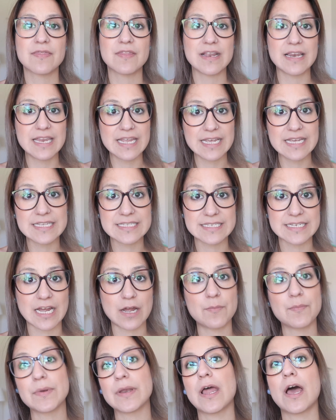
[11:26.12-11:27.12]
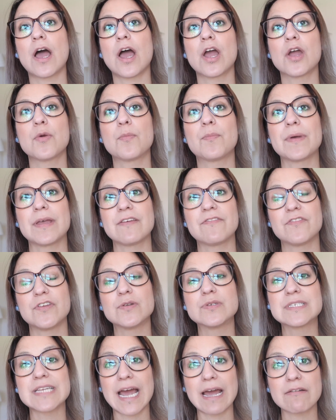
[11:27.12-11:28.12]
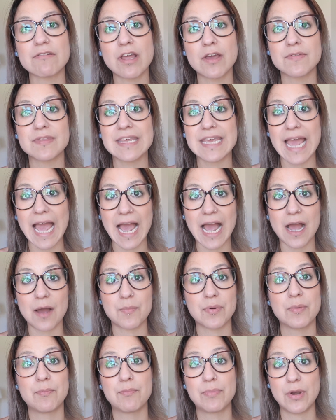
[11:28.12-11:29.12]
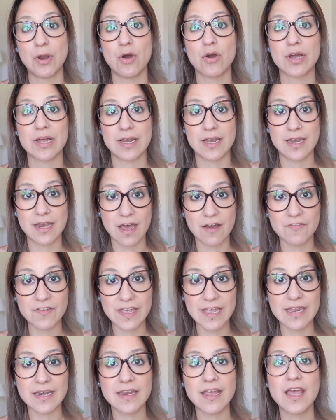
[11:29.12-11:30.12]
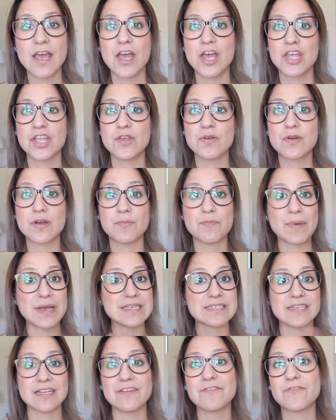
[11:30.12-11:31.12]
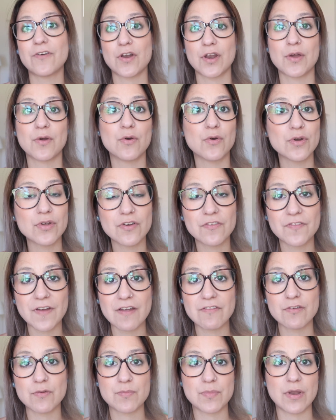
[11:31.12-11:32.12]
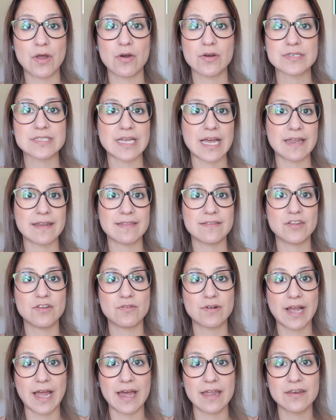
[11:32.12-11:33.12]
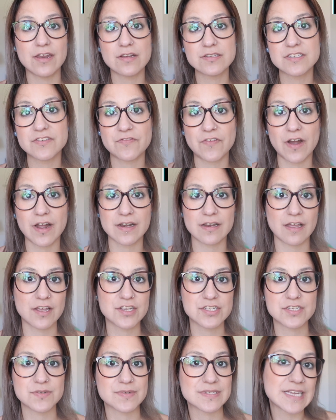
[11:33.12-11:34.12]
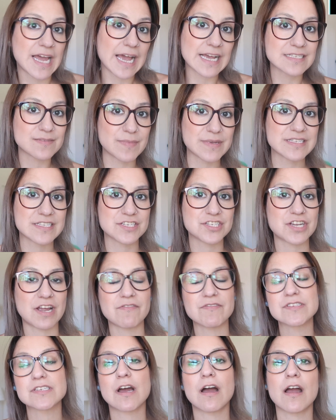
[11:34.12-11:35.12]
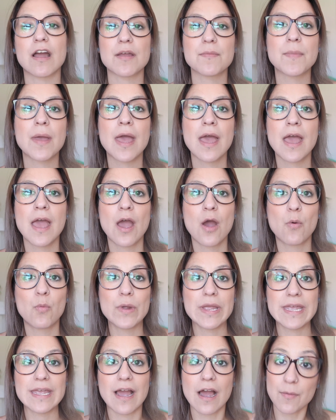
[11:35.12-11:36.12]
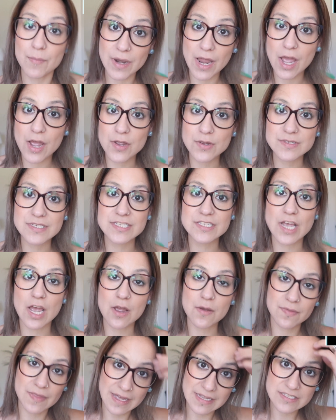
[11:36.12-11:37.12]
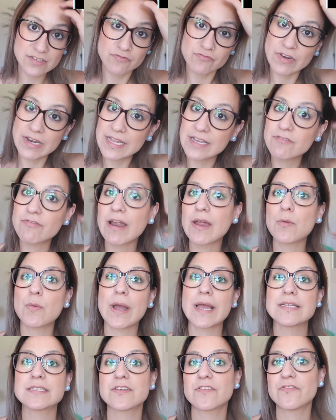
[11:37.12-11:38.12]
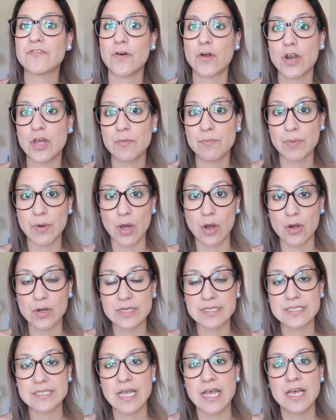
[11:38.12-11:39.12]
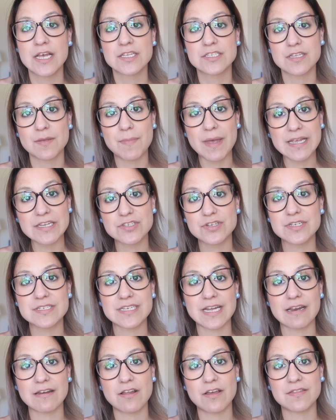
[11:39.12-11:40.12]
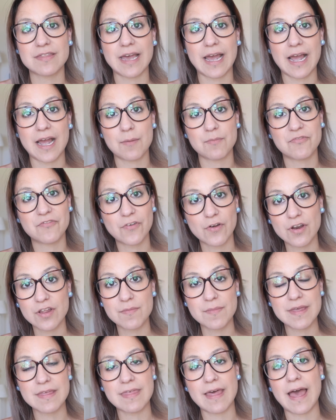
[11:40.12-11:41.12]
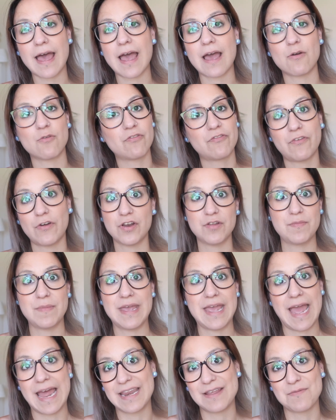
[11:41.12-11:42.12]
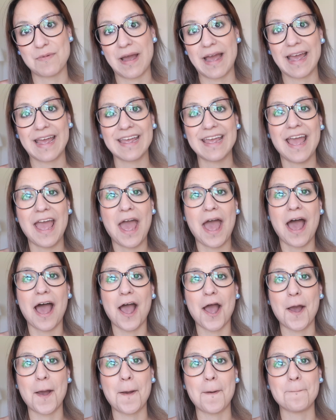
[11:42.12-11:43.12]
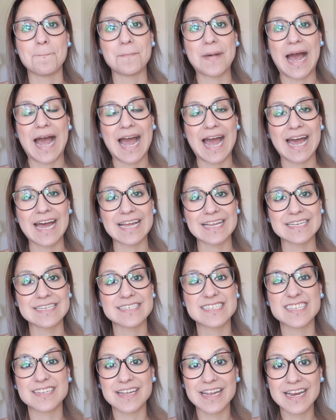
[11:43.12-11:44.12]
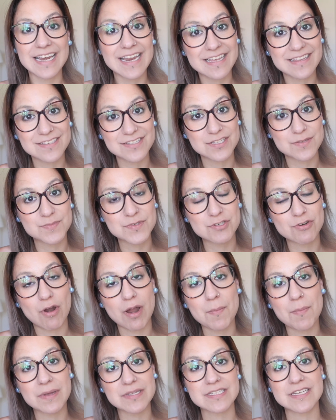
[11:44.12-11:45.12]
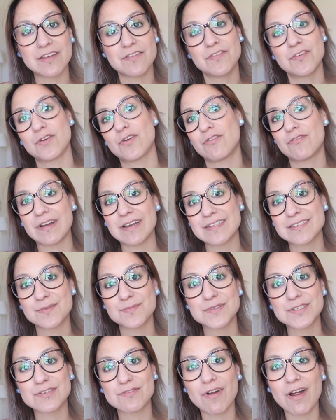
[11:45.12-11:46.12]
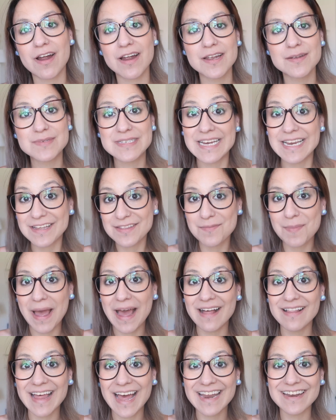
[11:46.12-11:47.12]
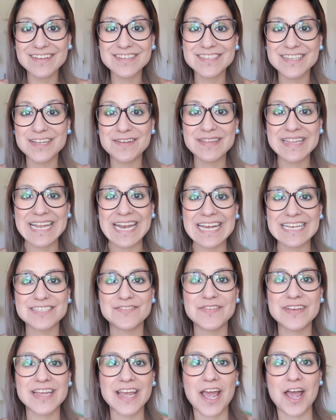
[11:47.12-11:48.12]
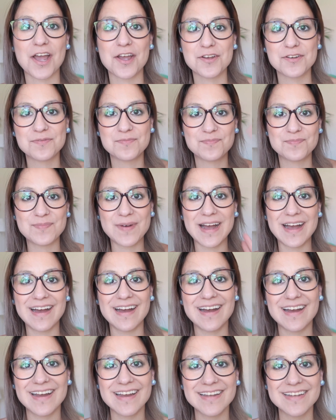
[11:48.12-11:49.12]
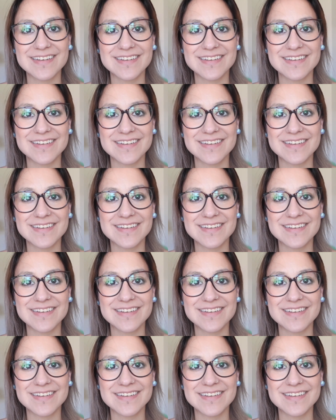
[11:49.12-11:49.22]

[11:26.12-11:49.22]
The link is down below, but if you download the app Blog Lovin', you can basically follow all your favorite blogs and you'll get notified like you do a text message every time we upload. So that's a really great way to follow blogs. So make sure you download that app, follow me there, or follow me anyway, and click the subscribe button if you're not already subscribed, click the bell, and I'll see you in the next video. Bye!